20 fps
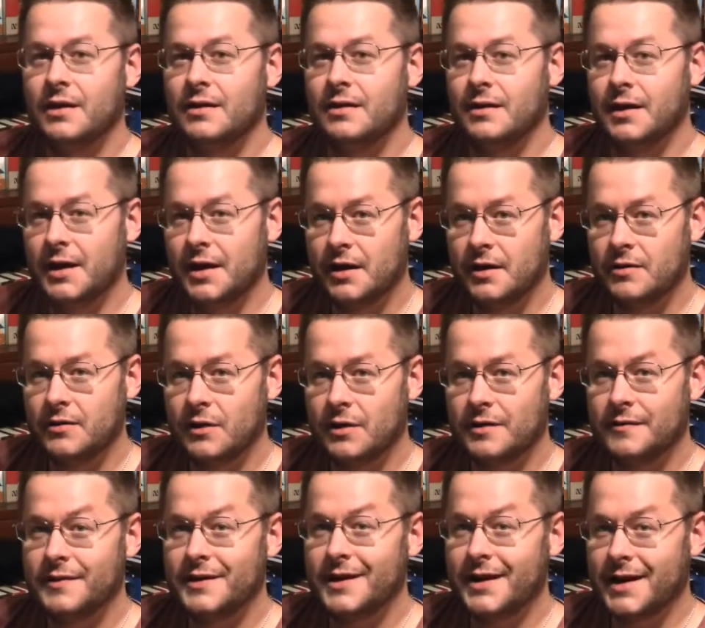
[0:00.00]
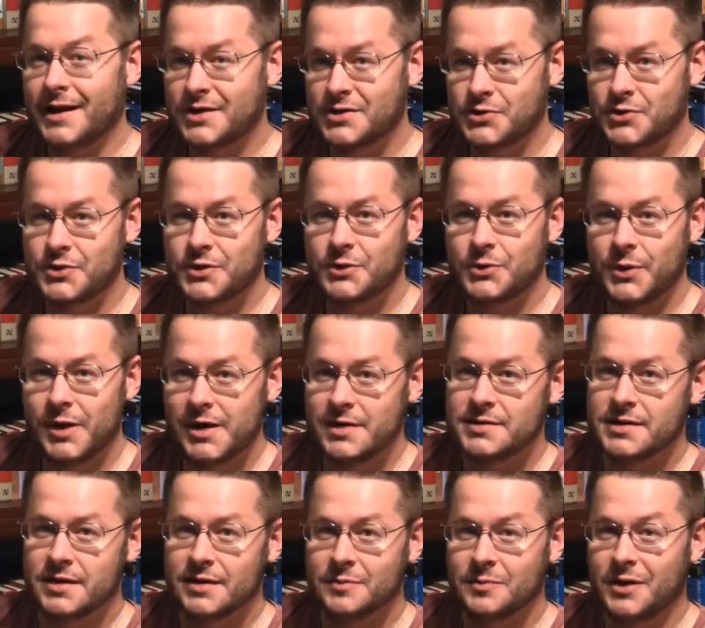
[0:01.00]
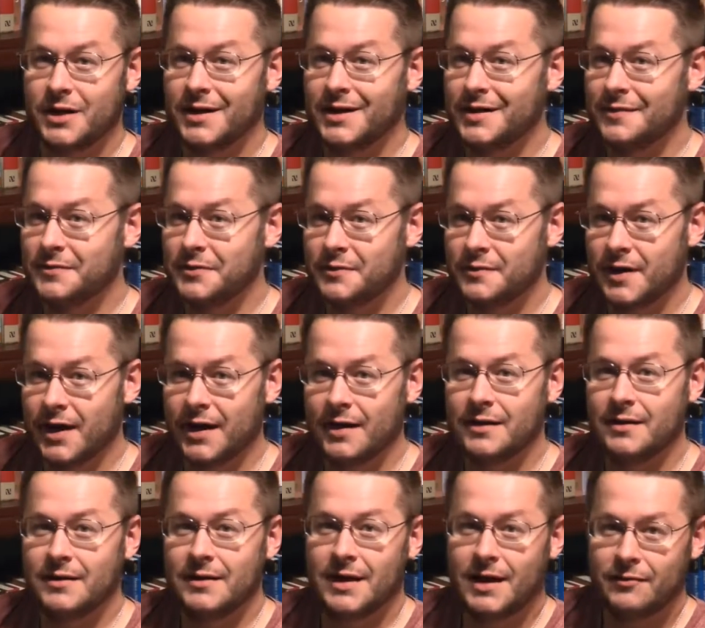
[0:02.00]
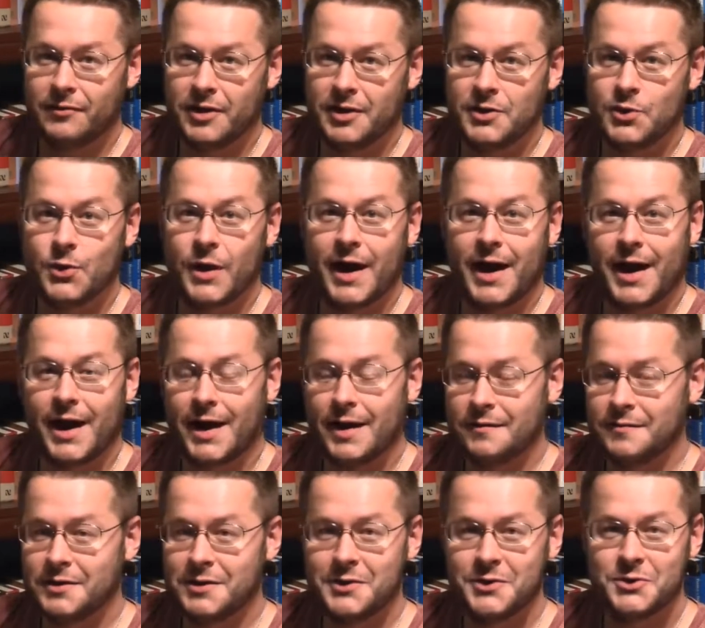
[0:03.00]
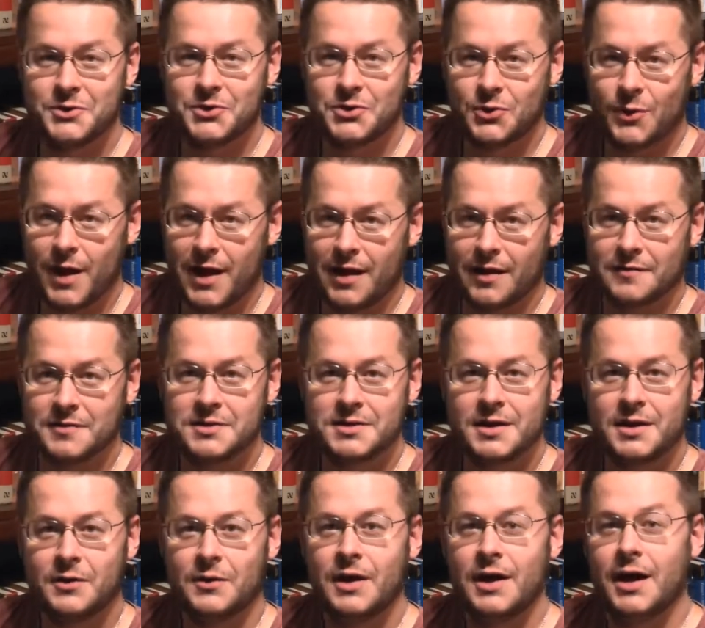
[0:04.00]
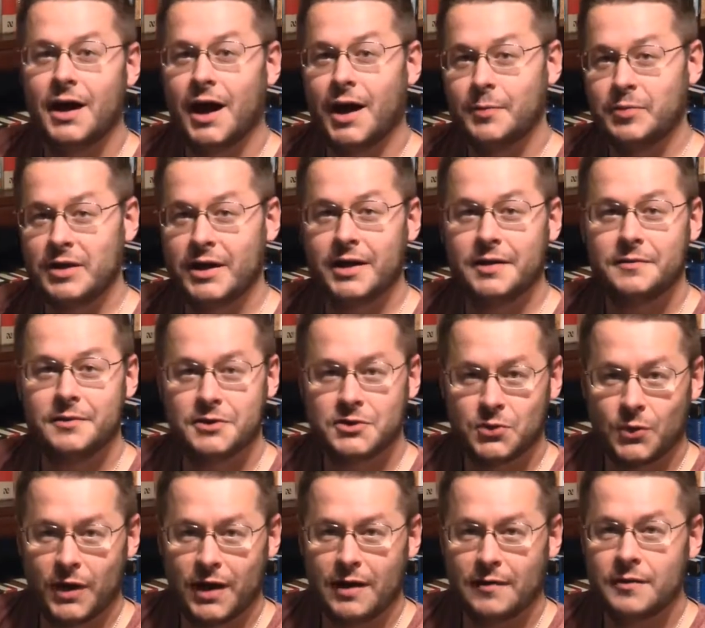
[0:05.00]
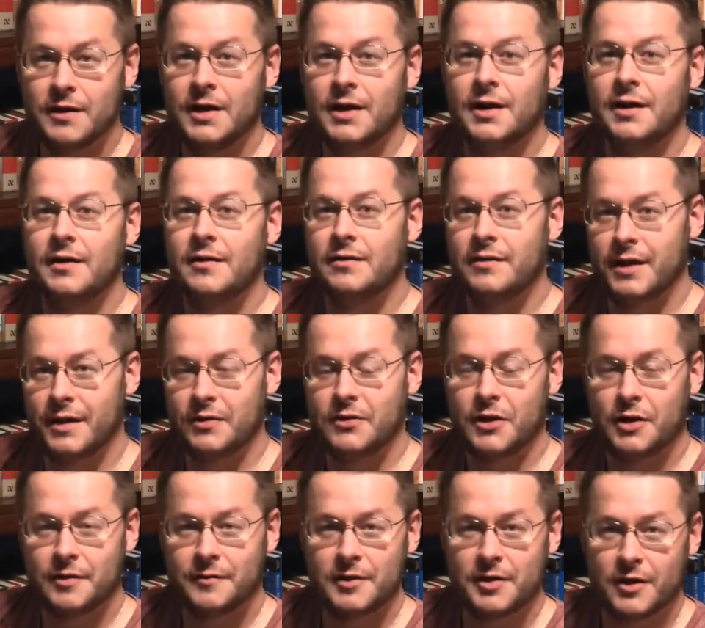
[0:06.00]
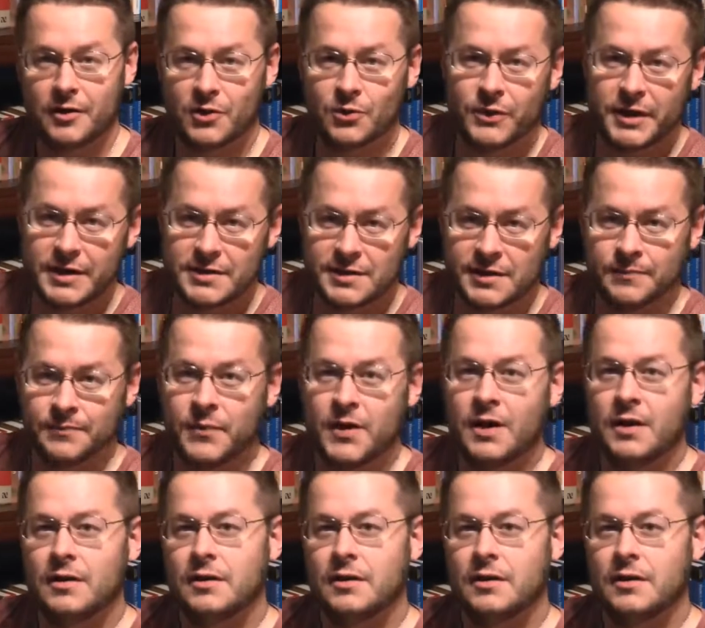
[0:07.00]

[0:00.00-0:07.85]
Then I thought of an extra reason, but if you've got 11, you have to do 12, so I planned for 12, then thought of another reason.